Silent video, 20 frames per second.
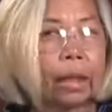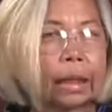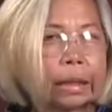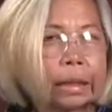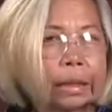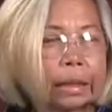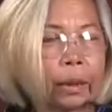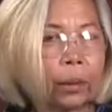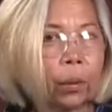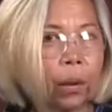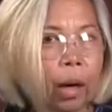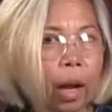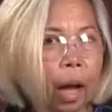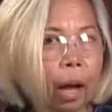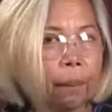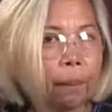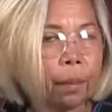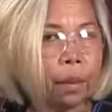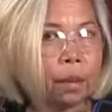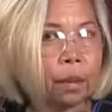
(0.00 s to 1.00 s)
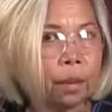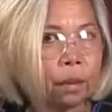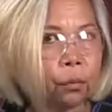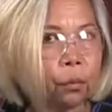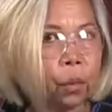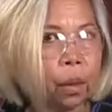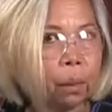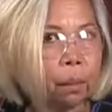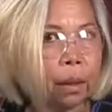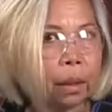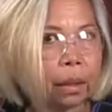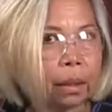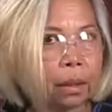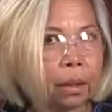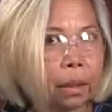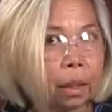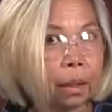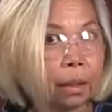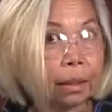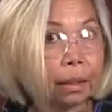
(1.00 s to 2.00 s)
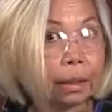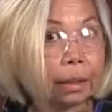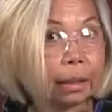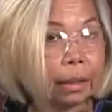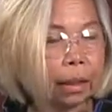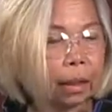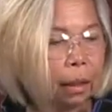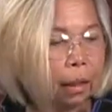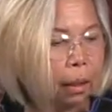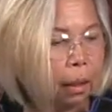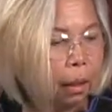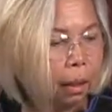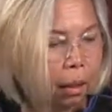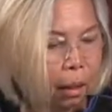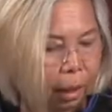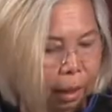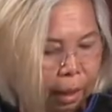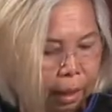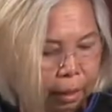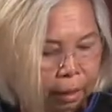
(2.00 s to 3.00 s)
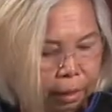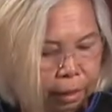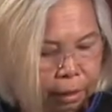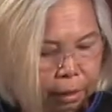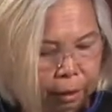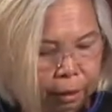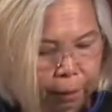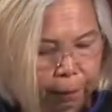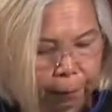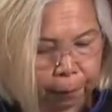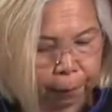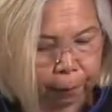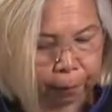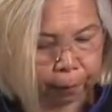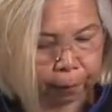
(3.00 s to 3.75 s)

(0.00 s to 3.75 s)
Let's see what happens if we mix C and D.